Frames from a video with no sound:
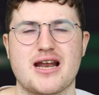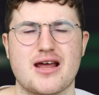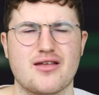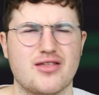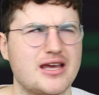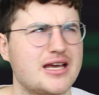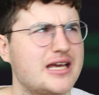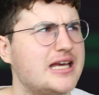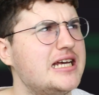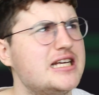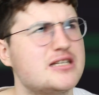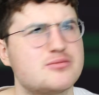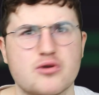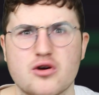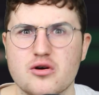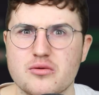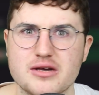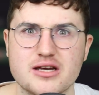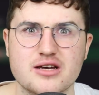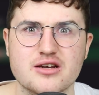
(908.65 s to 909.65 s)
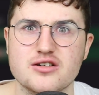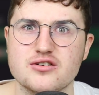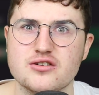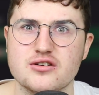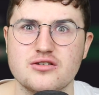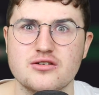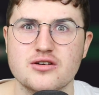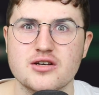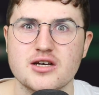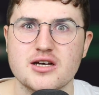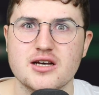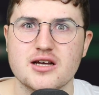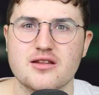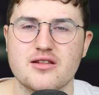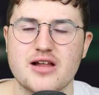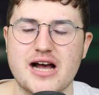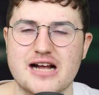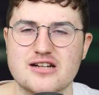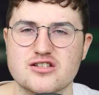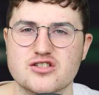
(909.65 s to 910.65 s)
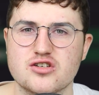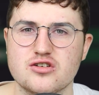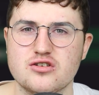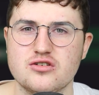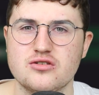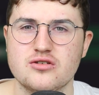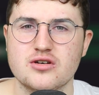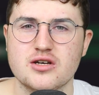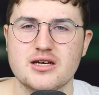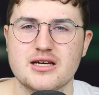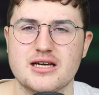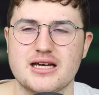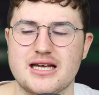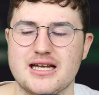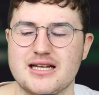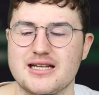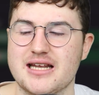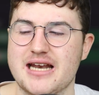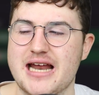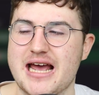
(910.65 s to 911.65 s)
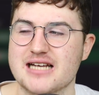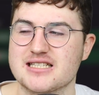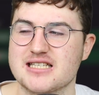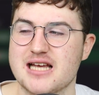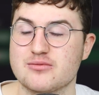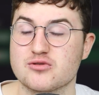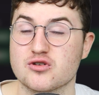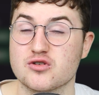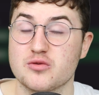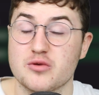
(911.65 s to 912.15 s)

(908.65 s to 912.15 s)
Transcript: I think he's probably going to do that too in the next episodes.